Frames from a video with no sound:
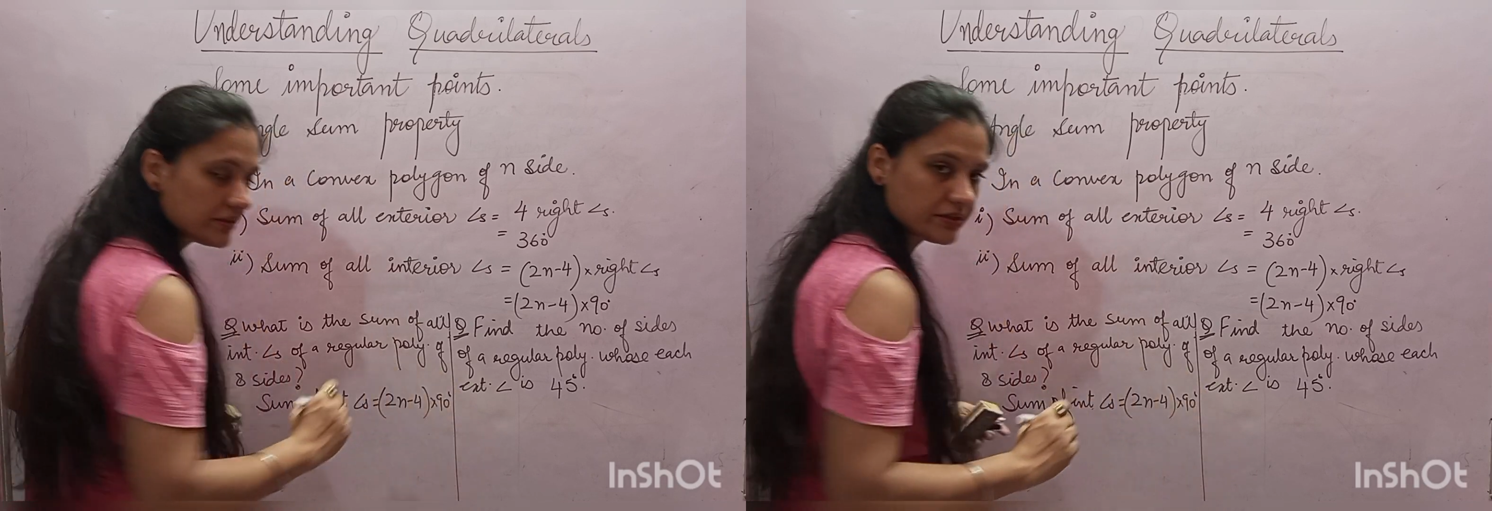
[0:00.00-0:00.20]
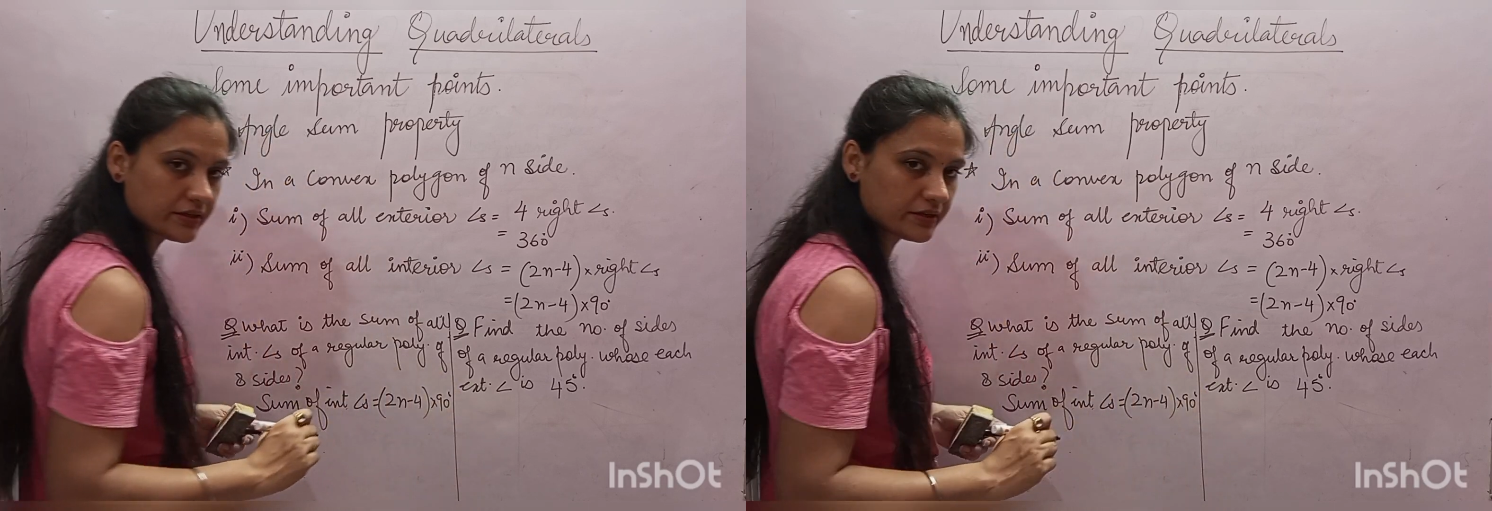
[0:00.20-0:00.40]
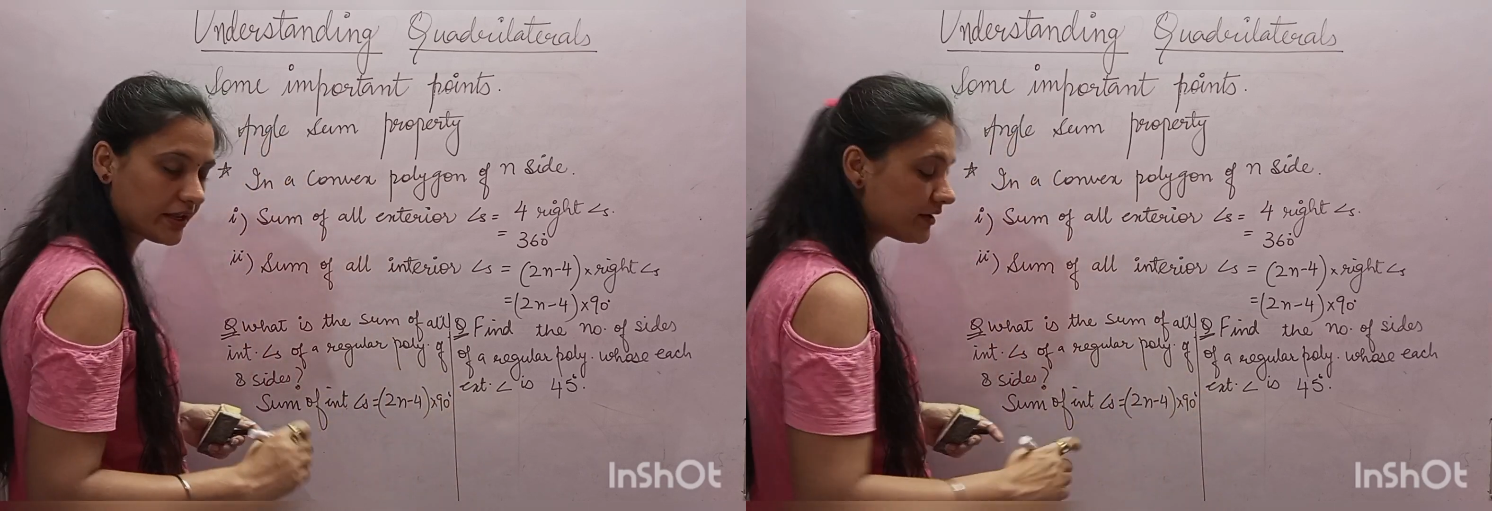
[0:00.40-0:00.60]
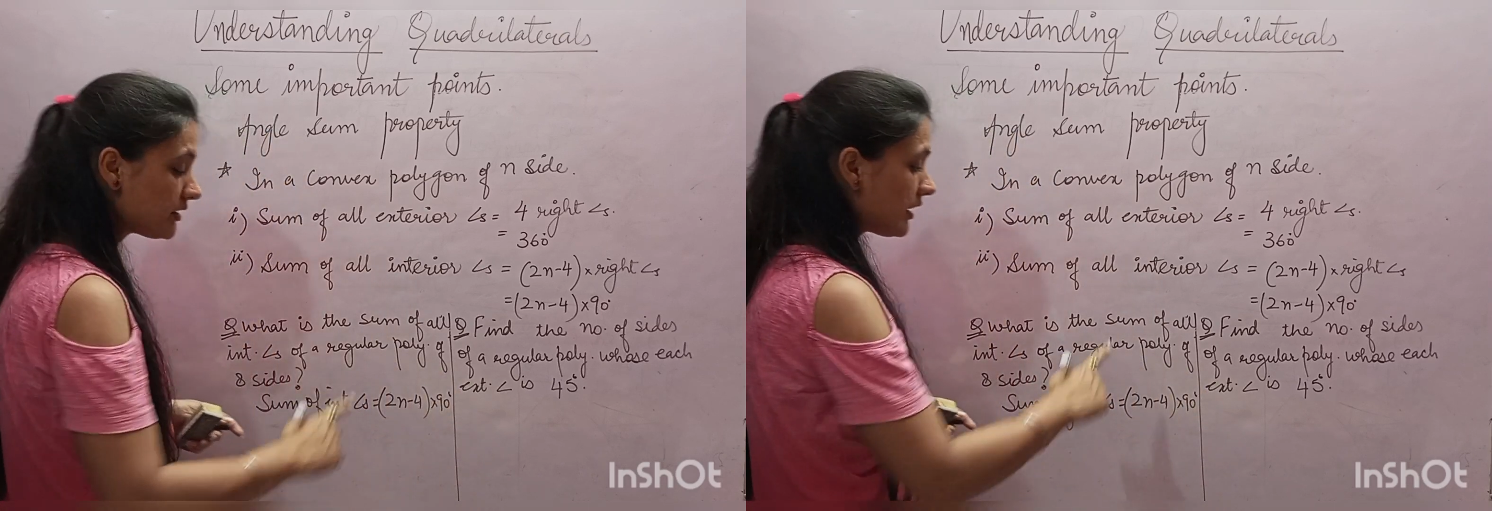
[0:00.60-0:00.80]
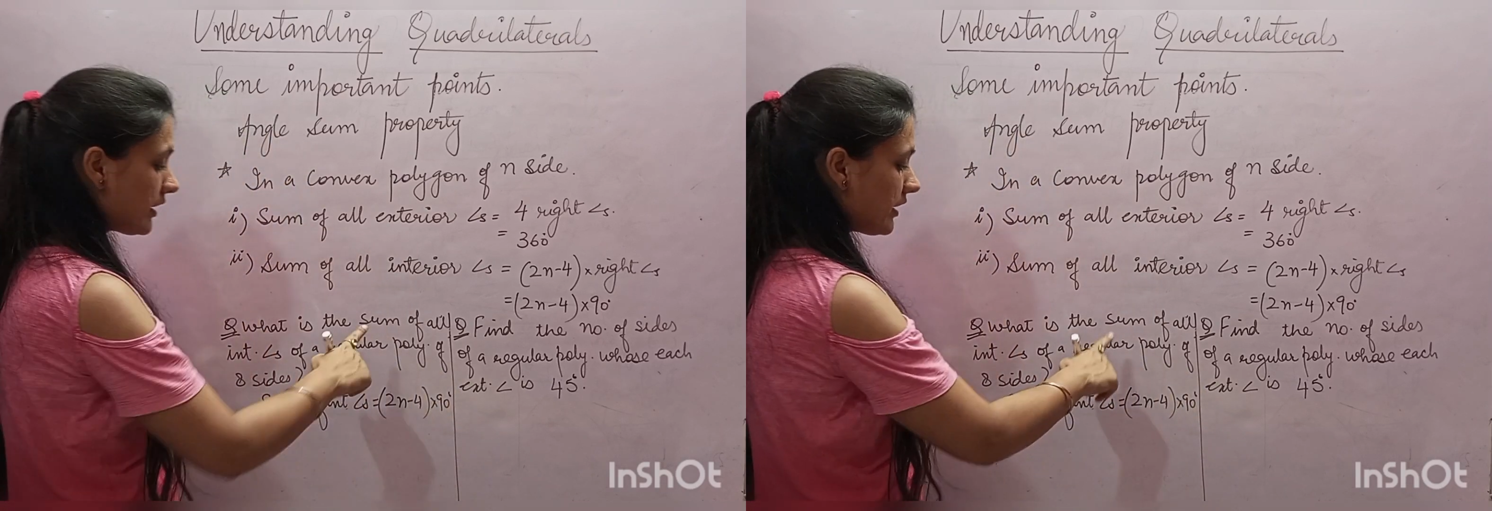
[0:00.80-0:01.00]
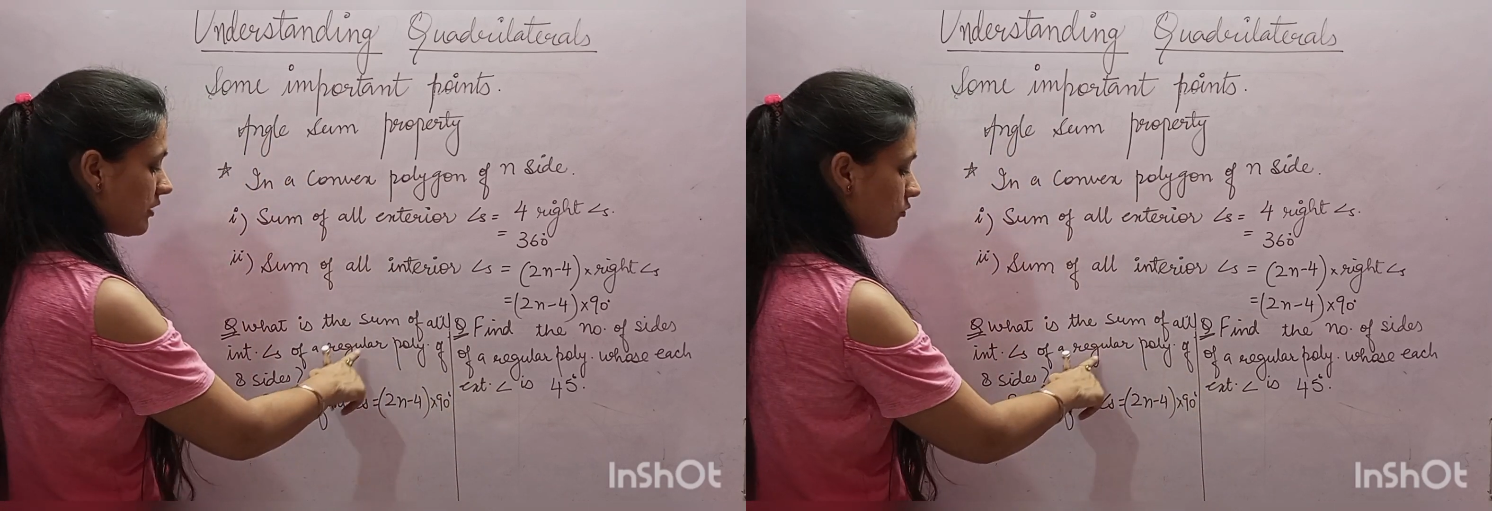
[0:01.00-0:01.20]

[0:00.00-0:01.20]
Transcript: degree, right? Here